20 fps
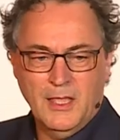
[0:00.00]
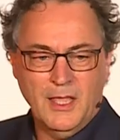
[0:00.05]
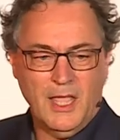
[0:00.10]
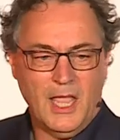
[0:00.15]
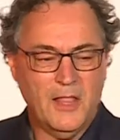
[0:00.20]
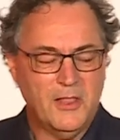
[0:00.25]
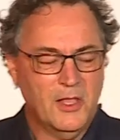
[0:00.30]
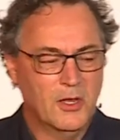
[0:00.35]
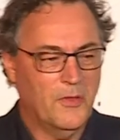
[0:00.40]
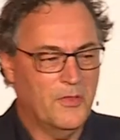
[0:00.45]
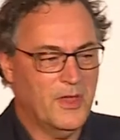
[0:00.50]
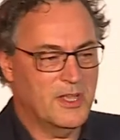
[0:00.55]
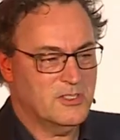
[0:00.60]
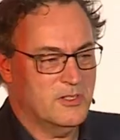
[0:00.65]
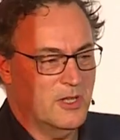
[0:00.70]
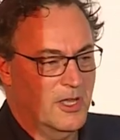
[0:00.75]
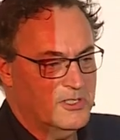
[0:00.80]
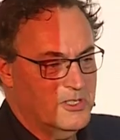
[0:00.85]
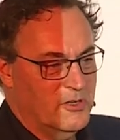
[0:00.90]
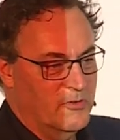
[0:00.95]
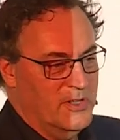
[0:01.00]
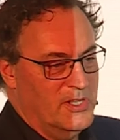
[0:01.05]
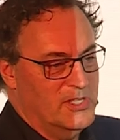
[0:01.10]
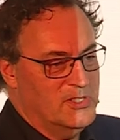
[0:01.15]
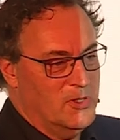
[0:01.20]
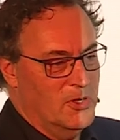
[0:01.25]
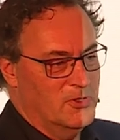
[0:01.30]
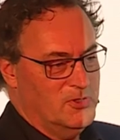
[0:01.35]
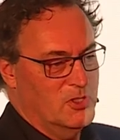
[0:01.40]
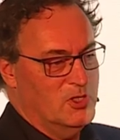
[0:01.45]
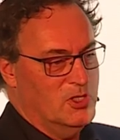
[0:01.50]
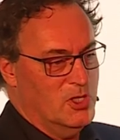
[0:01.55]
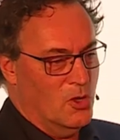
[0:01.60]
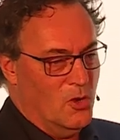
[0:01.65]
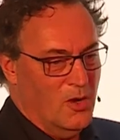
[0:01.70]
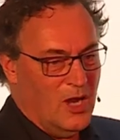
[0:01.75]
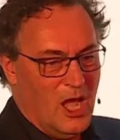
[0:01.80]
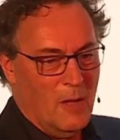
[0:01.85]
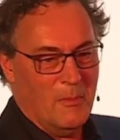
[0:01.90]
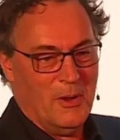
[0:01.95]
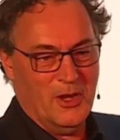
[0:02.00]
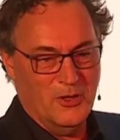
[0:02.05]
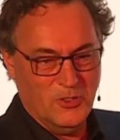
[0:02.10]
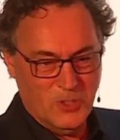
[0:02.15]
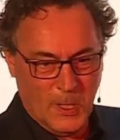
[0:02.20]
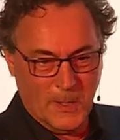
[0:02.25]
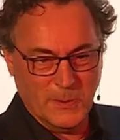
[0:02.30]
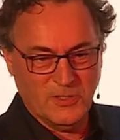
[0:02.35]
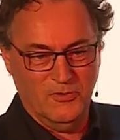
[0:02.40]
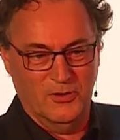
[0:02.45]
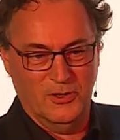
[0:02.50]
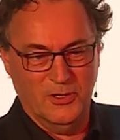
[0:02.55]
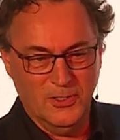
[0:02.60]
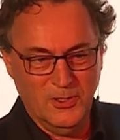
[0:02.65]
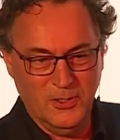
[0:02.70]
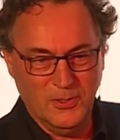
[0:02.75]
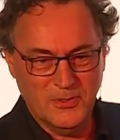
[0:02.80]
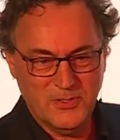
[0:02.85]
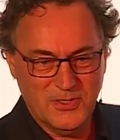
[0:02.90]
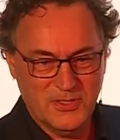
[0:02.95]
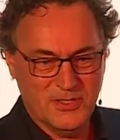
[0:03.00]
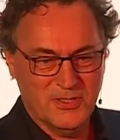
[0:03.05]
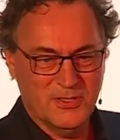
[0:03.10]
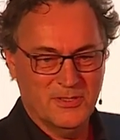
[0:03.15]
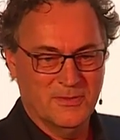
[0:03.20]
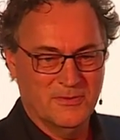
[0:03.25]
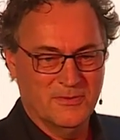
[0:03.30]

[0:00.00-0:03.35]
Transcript: And you know, there's lots of research showing how many jobs we'll lose.